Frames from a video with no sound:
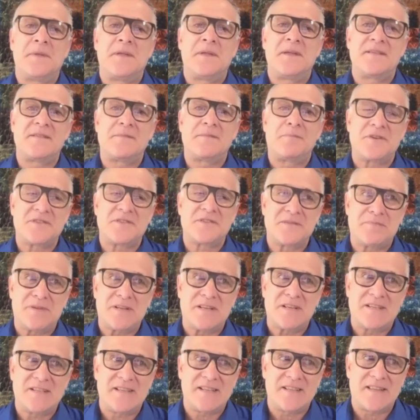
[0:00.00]
There's a
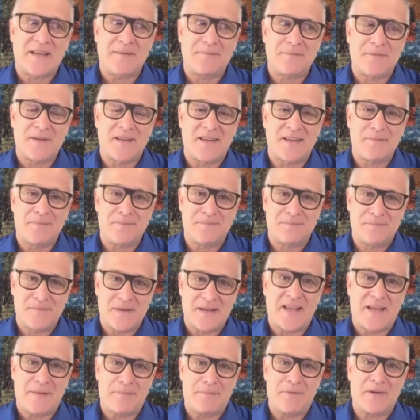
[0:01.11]
possibility that may
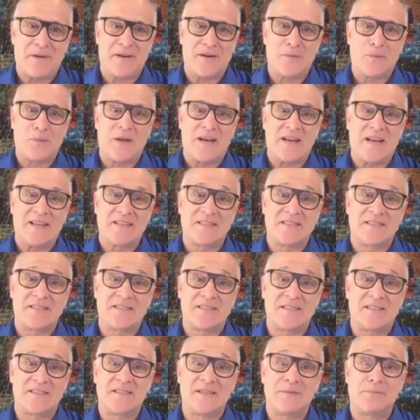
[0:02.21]
happen in
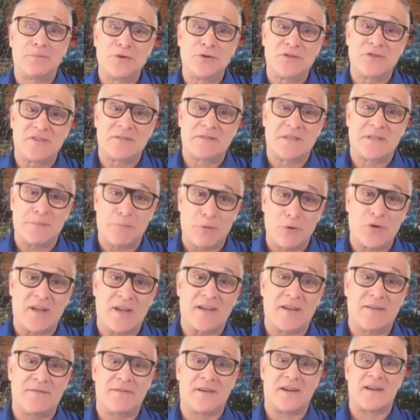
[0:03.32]
Wellington. Te
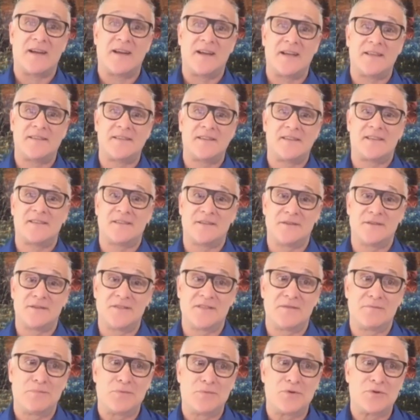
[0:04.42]
Pukenga Whakaata, the New
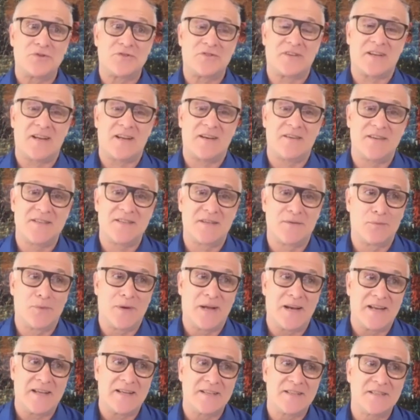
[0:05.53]
Zealand Portrait Gallery's in
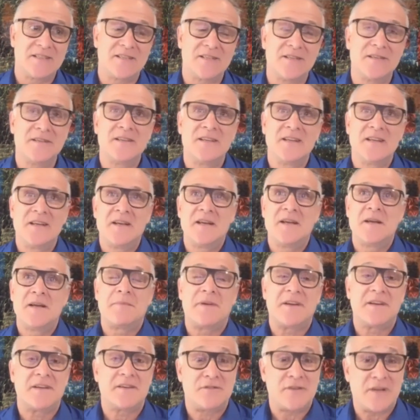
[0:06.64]
Wellington,
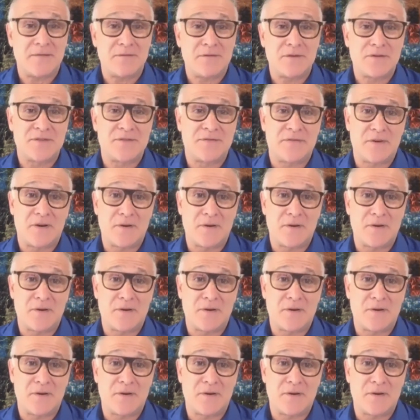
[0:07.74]
but it travels